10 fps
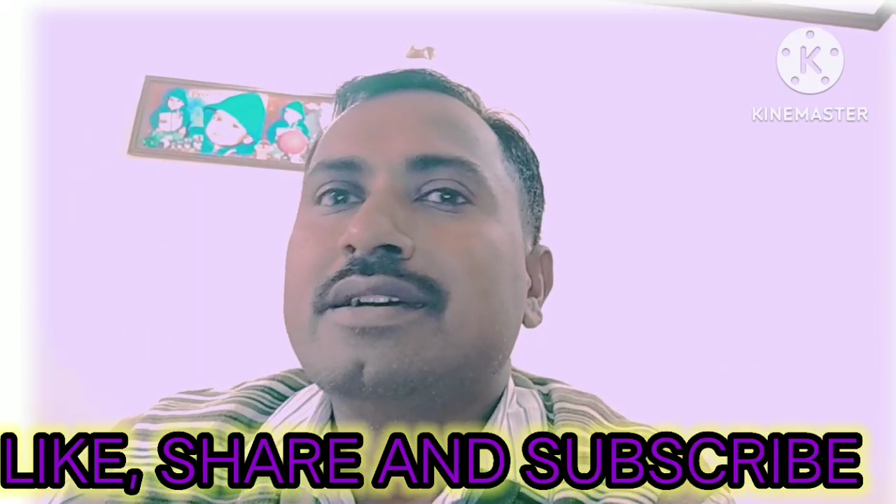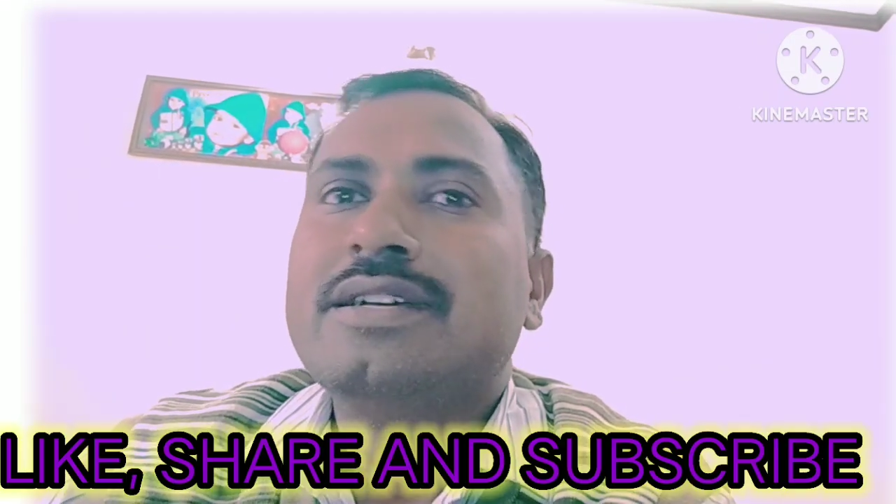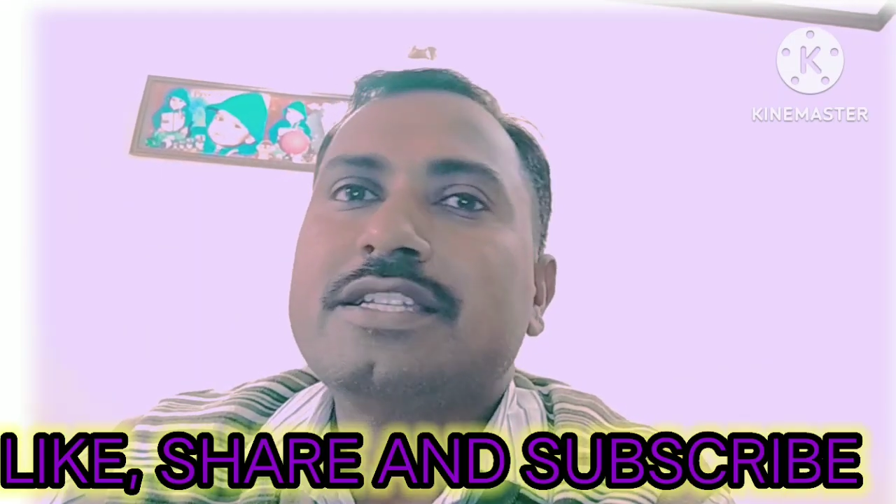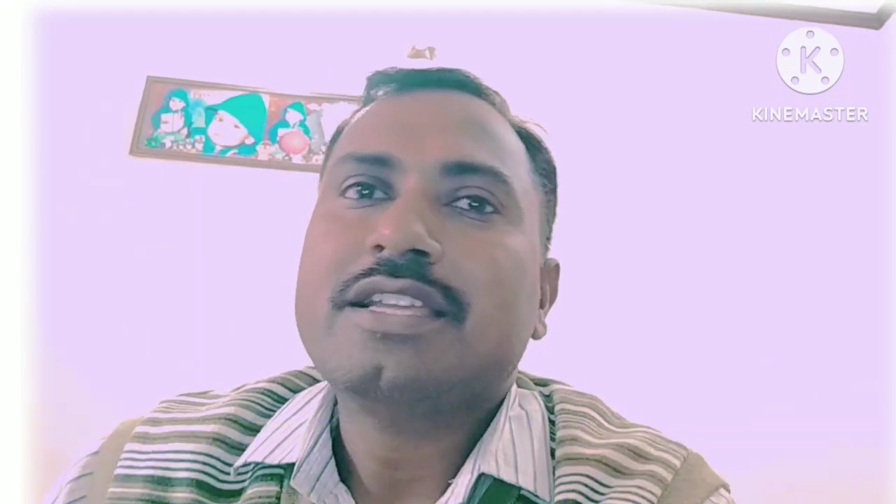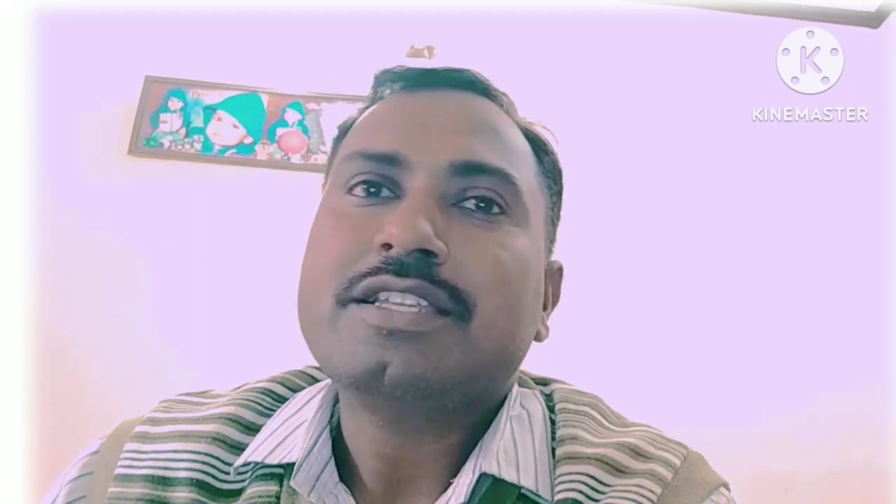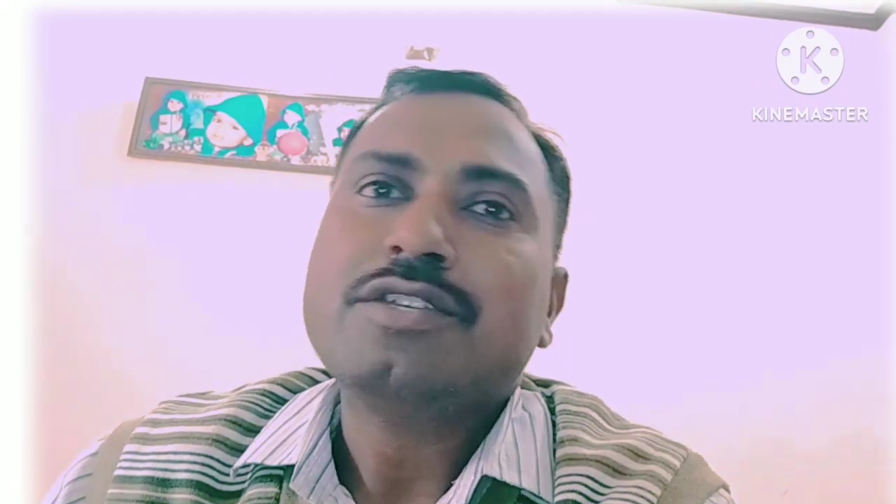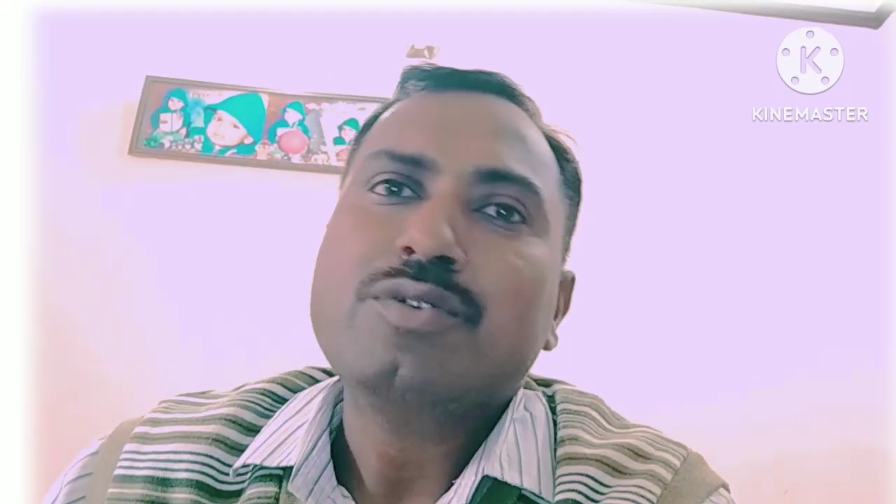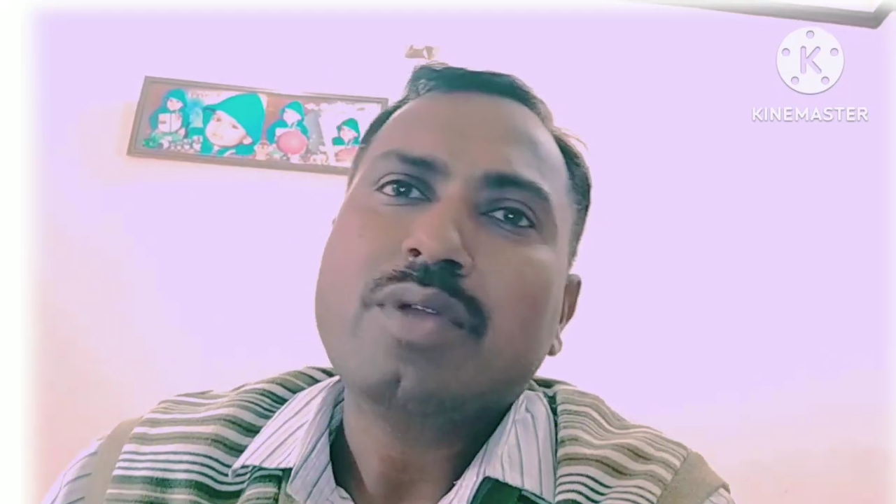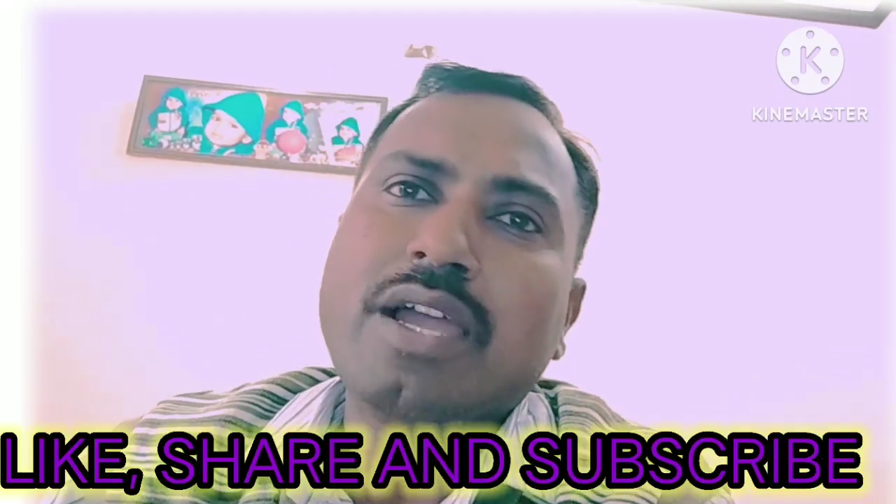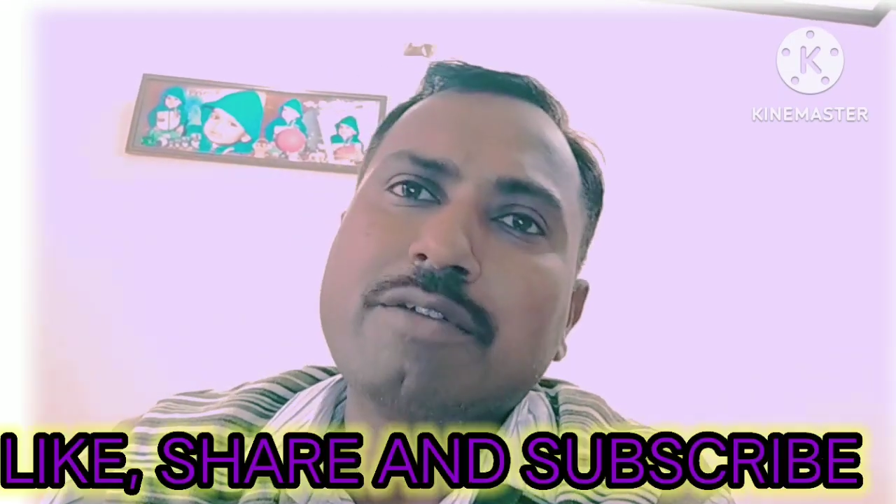since
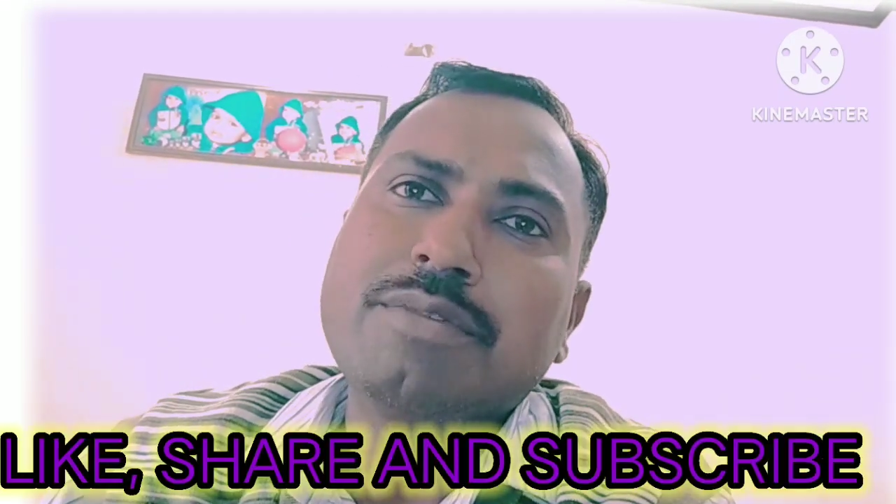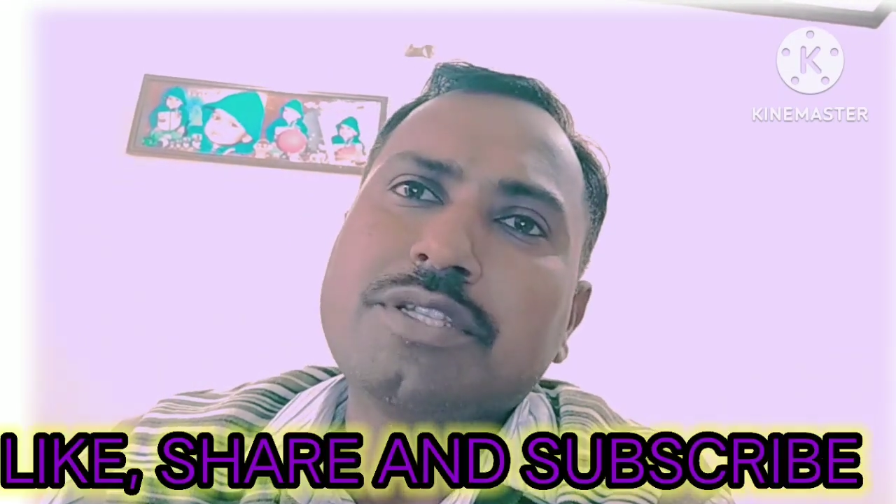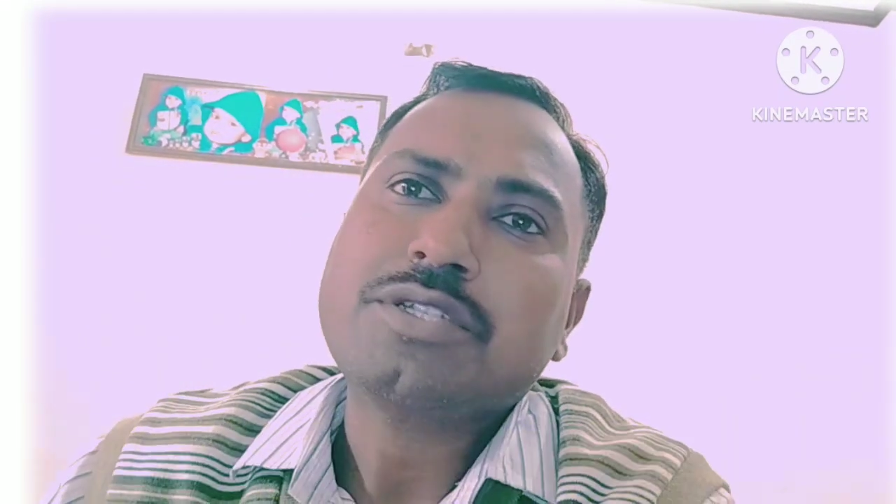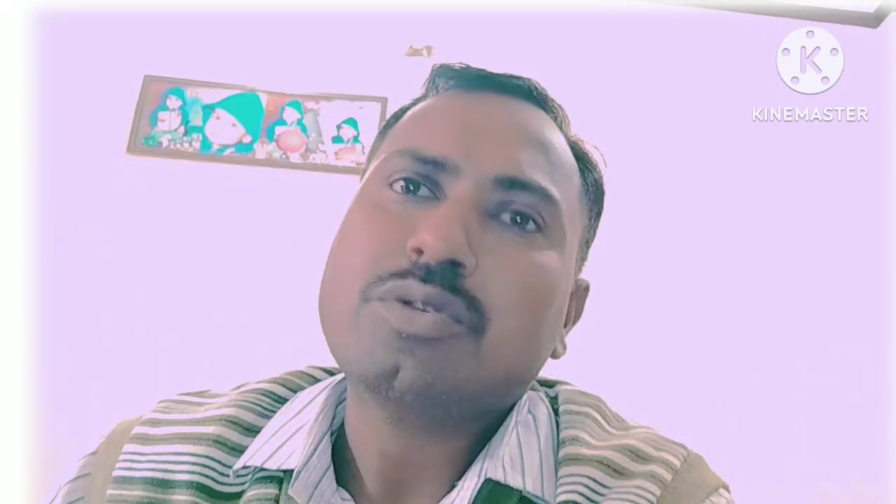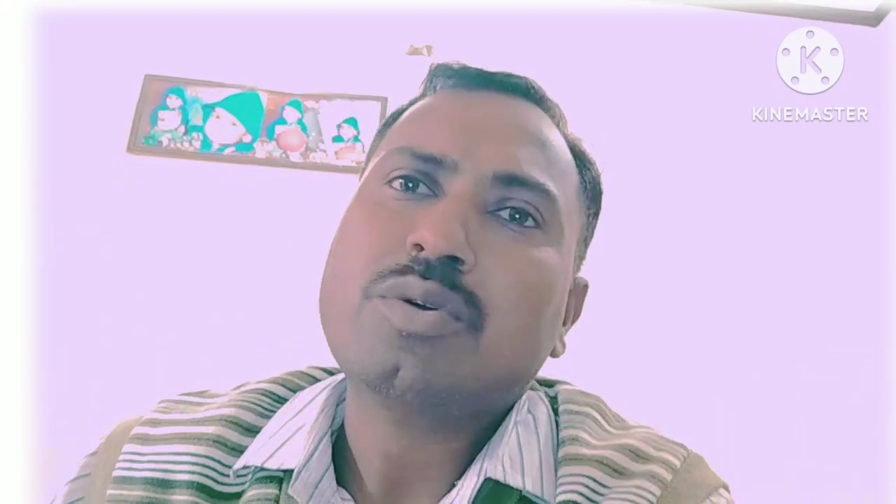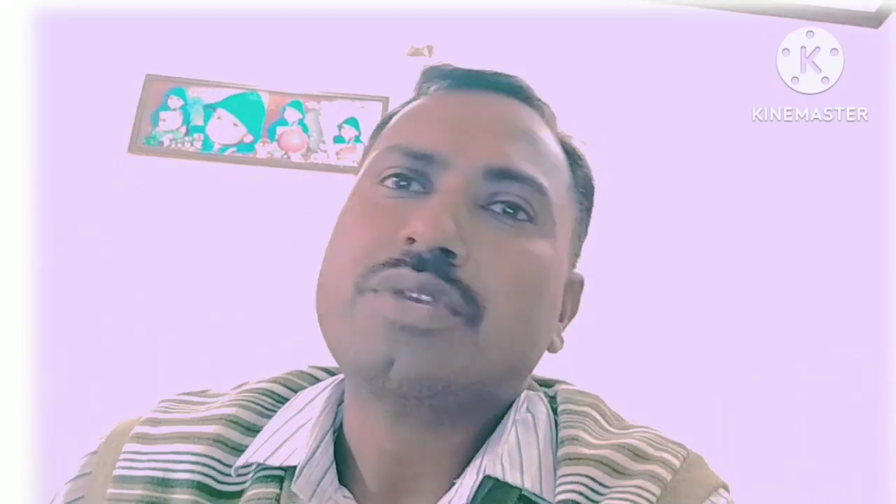you have been so